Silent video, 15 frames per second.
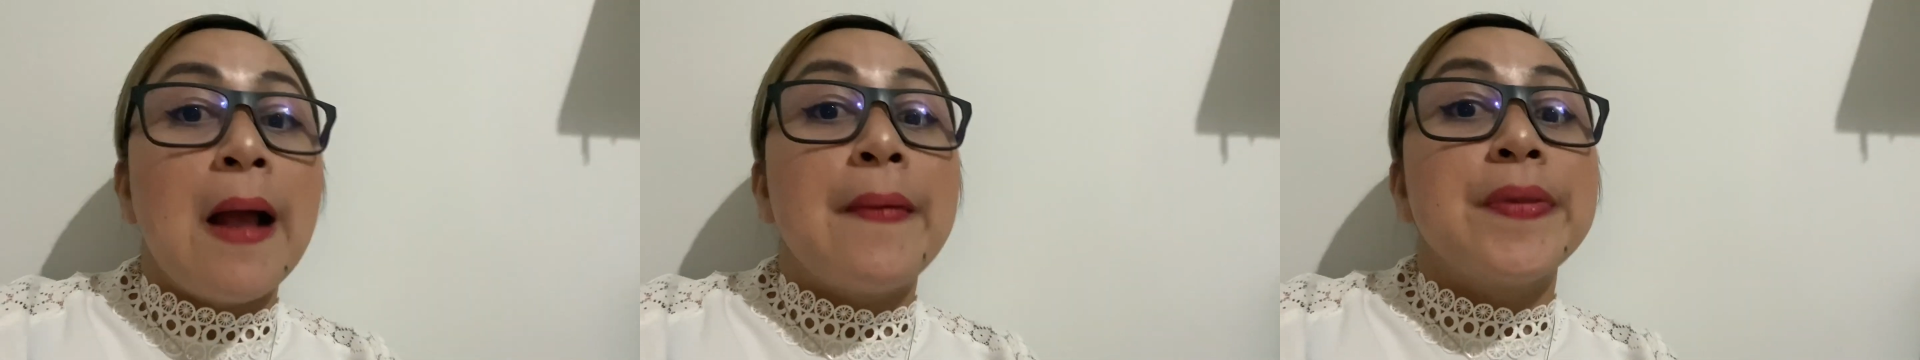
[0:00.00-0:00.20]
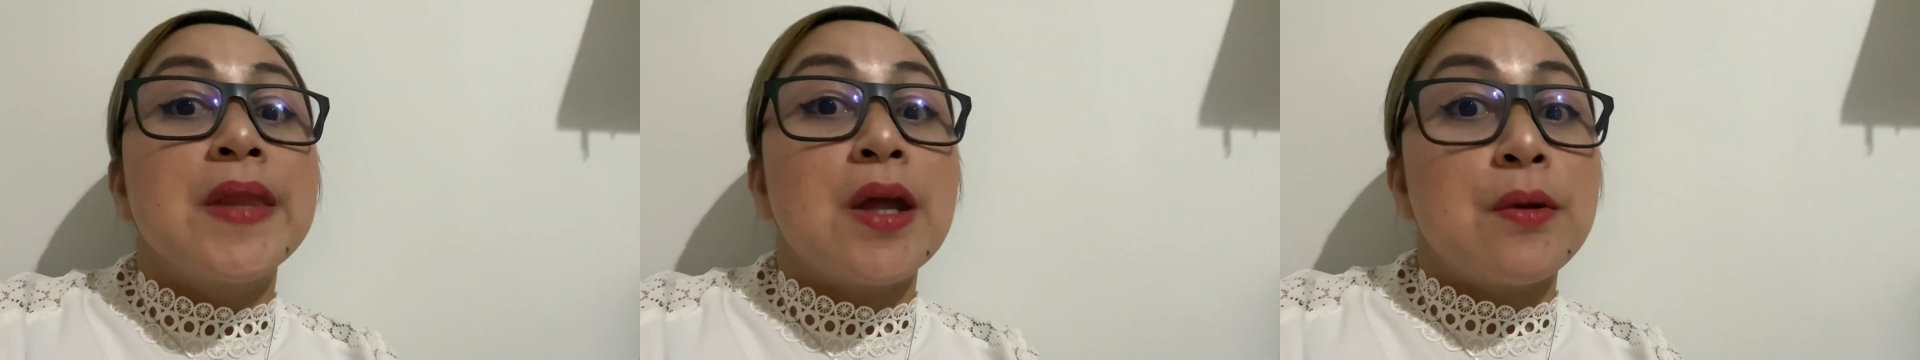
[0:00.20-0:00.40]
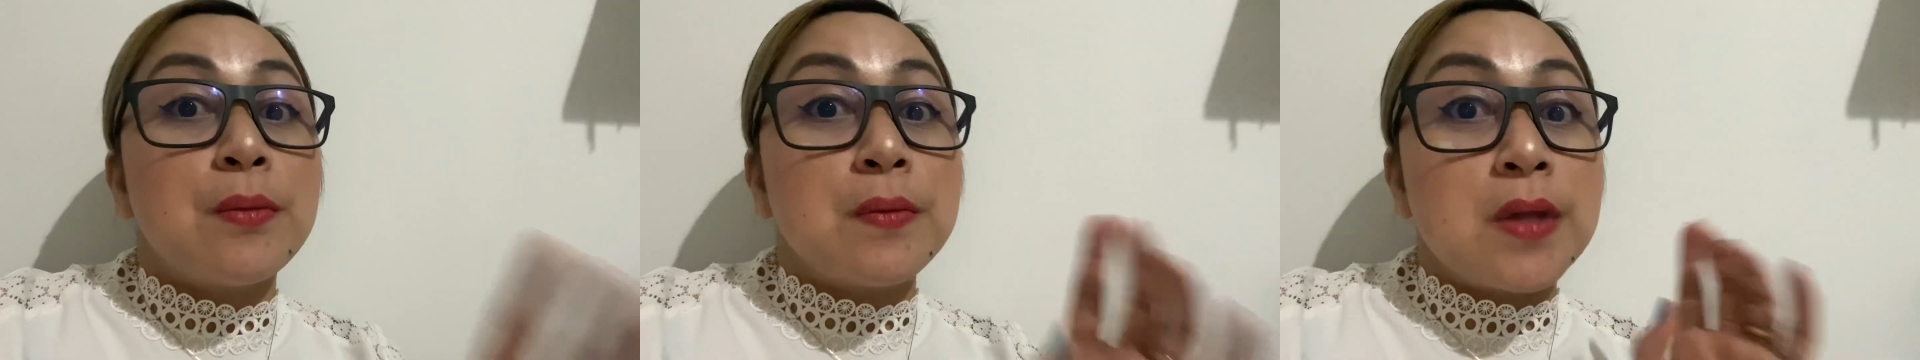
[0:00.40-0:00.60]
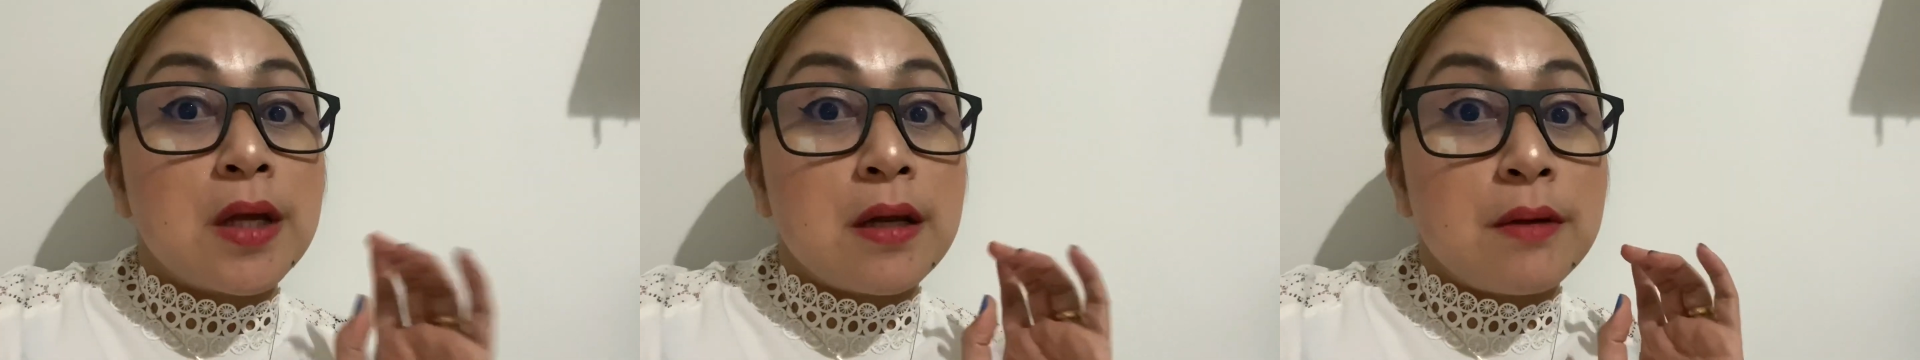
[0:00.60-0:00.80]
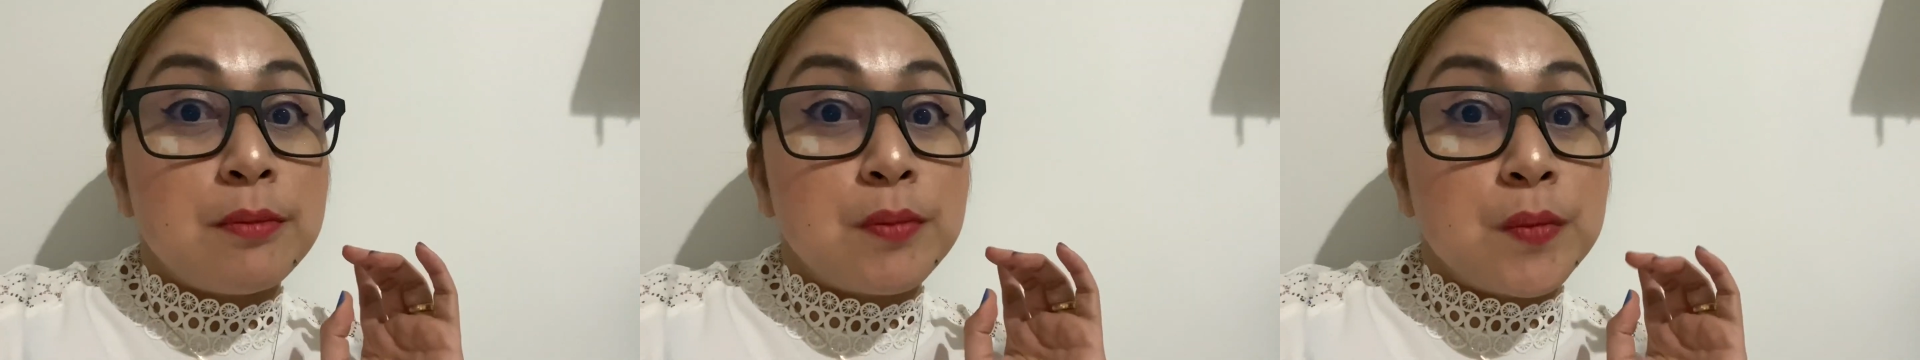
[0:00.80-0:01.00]

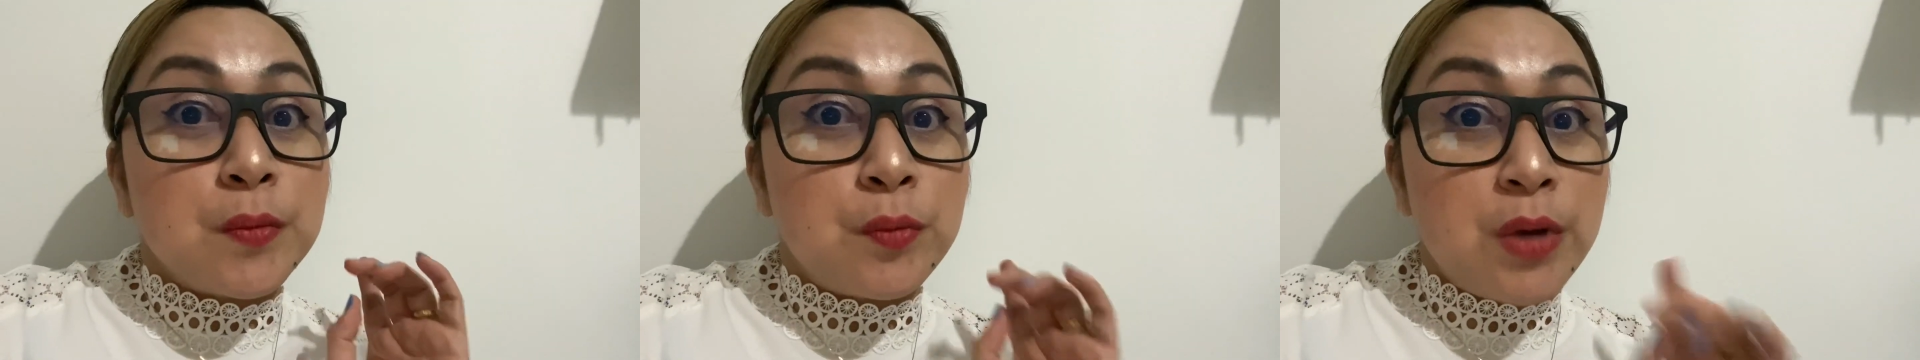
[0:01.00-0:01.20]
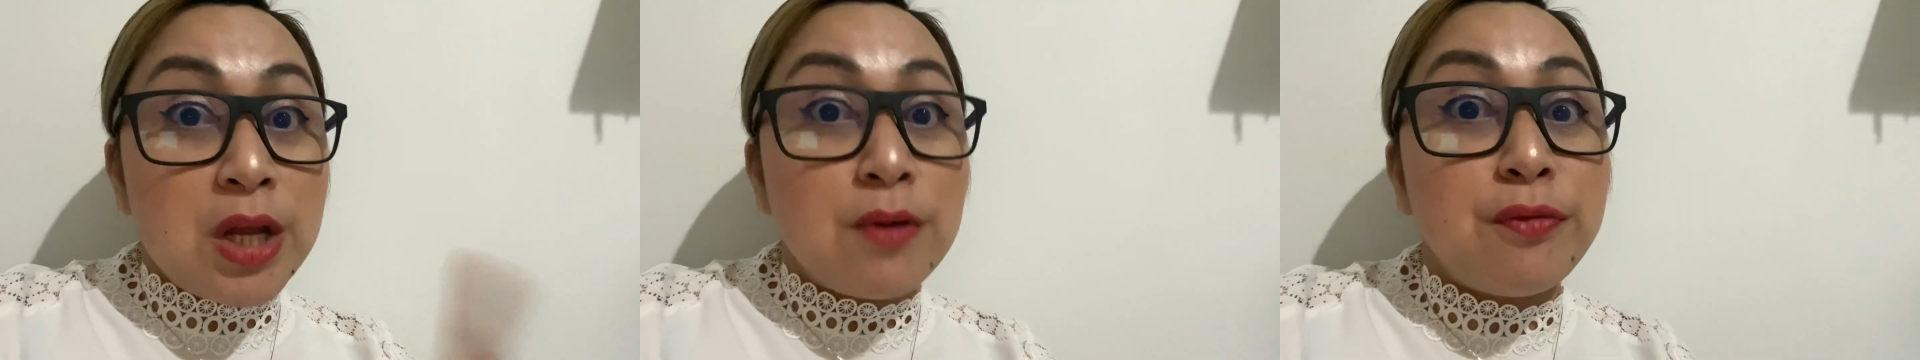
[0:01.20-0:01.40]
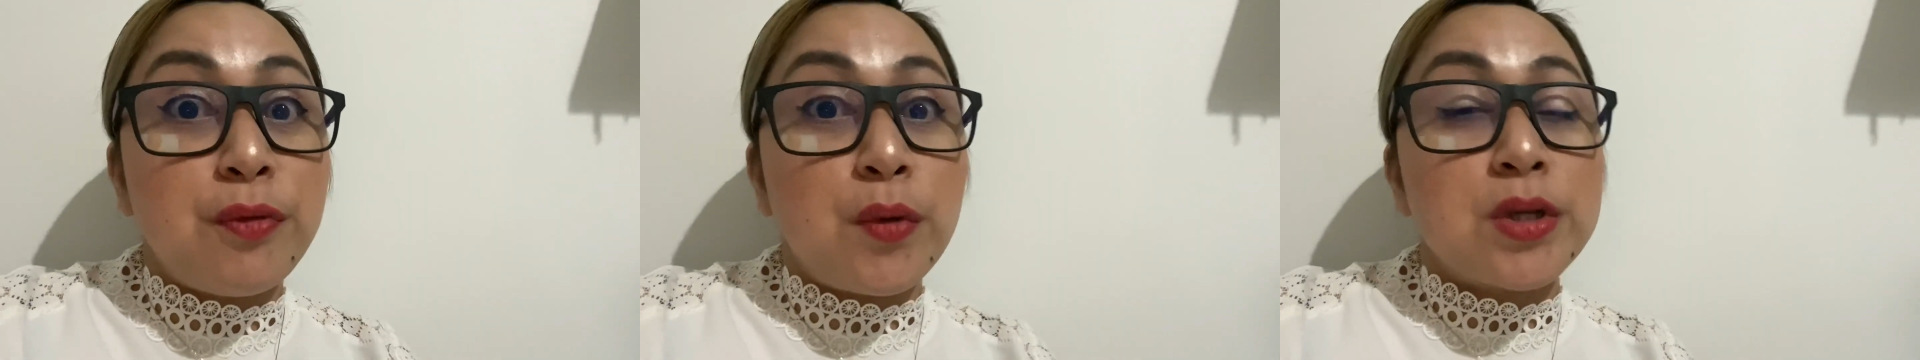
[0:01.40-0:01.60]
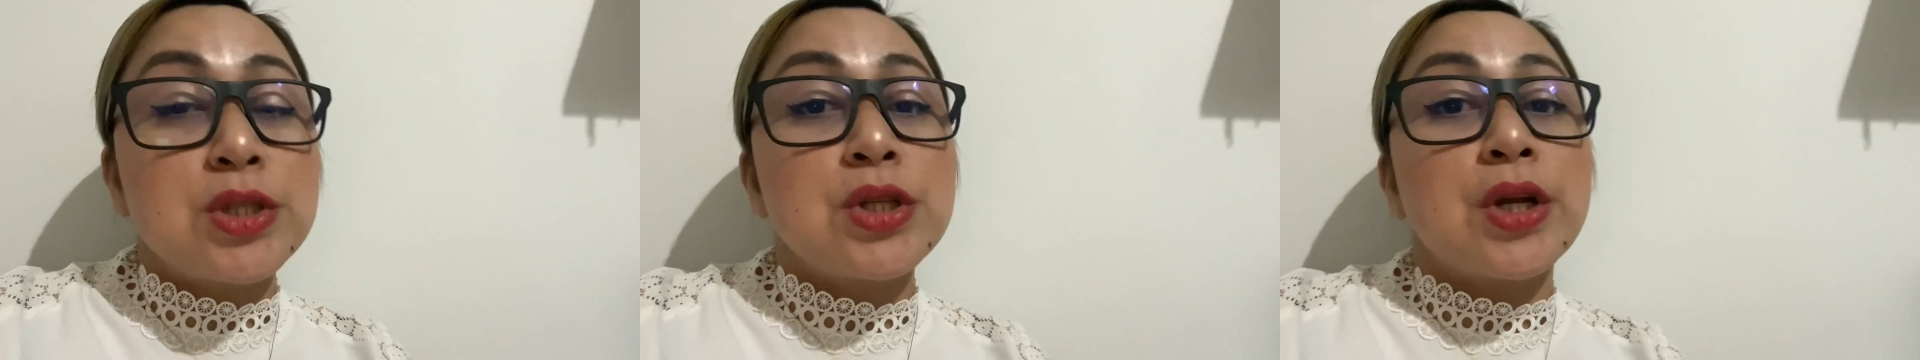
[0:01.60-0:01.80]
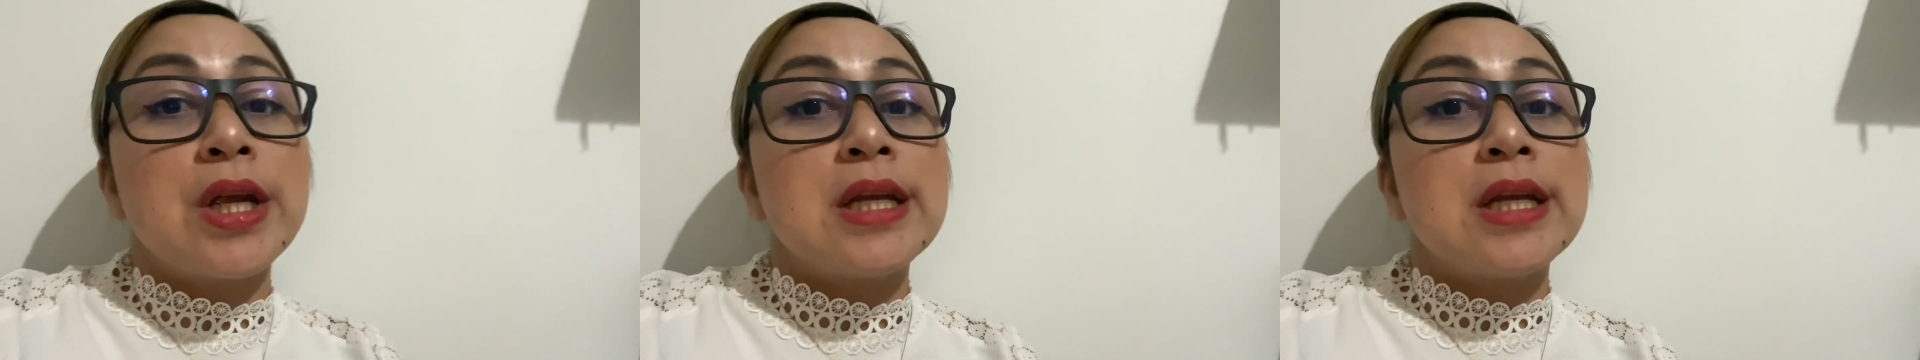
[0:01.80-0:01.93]
the reinforcer